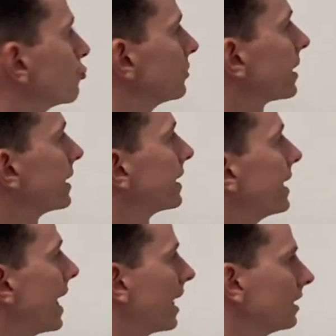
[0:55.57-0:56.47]
to
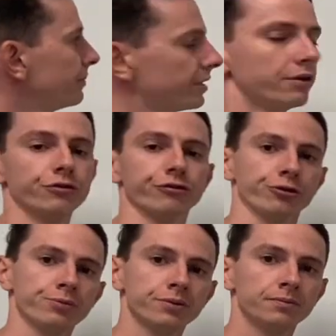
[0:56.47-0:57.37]
relate an element of a
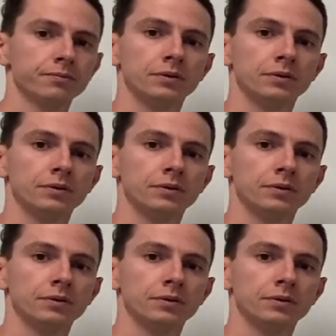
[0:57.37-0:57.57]
group